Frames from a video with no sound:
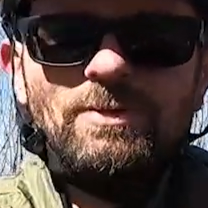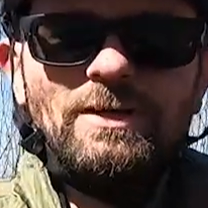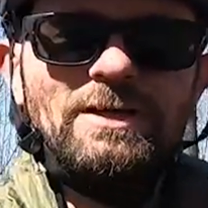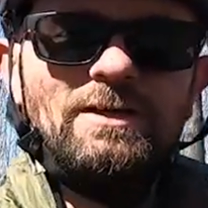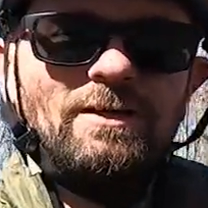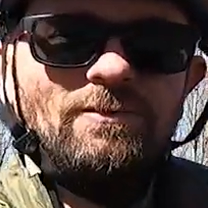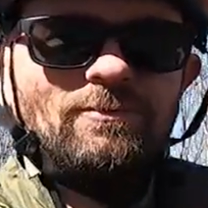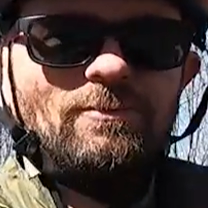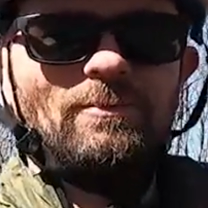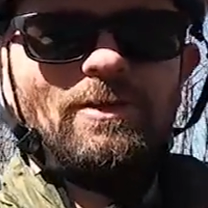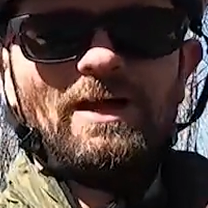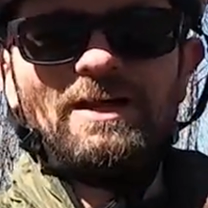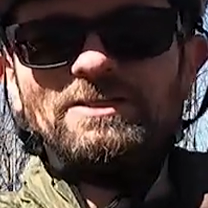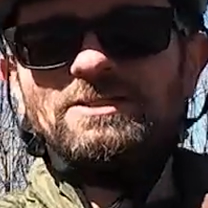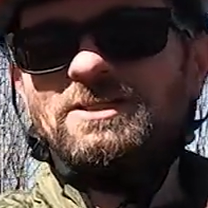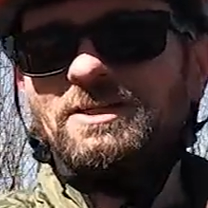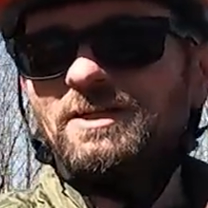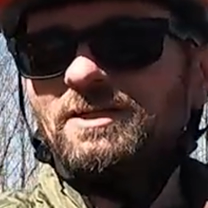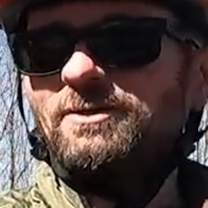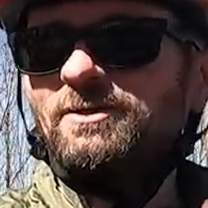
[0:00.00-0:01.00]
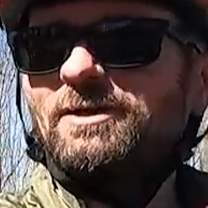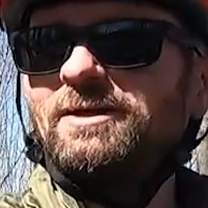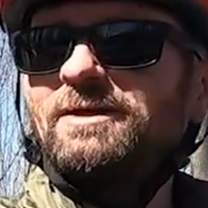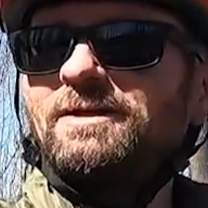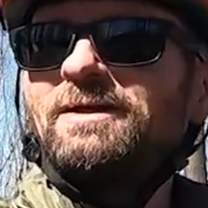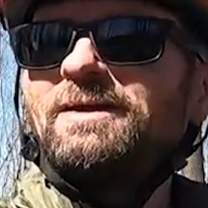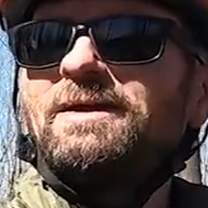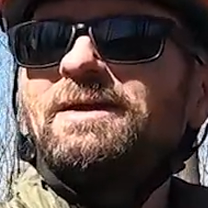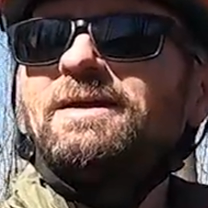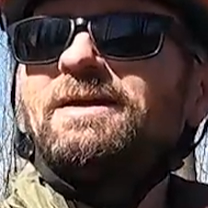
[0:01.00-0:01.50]
picking up from last year,
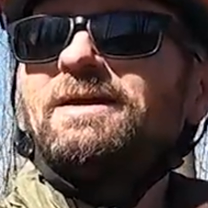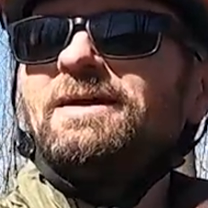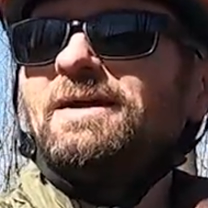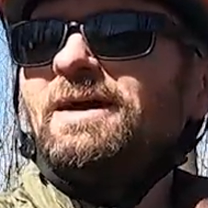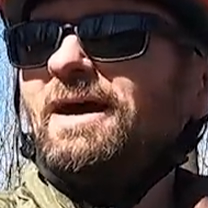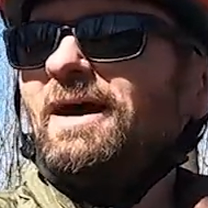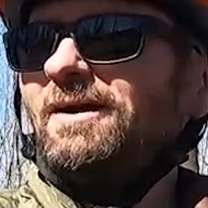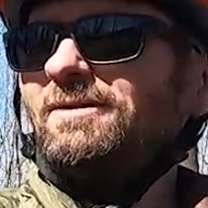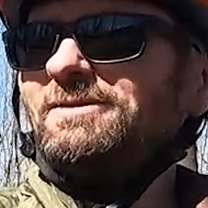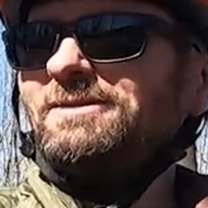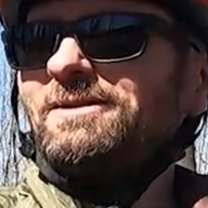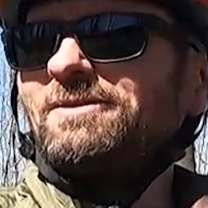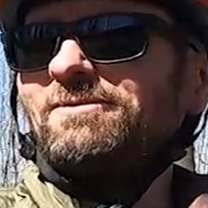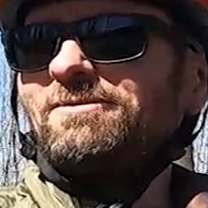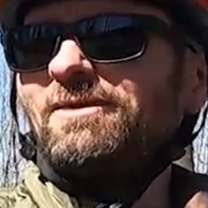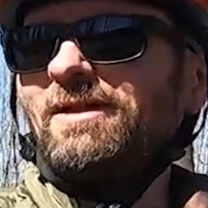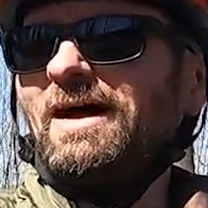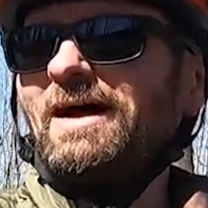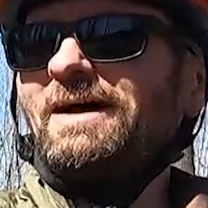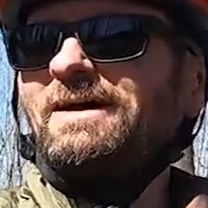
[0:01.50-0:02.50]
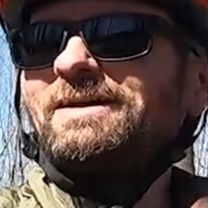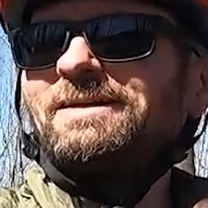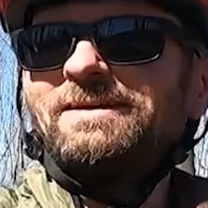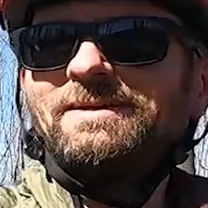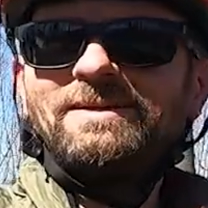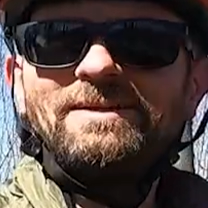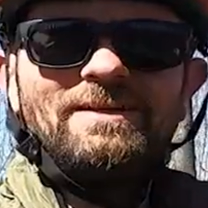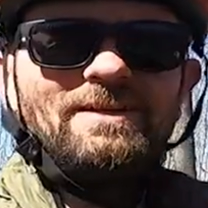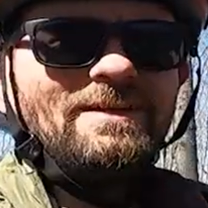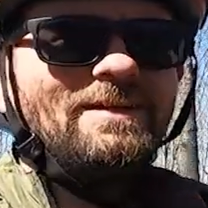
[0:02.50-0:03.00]
I haven't done a vlog in,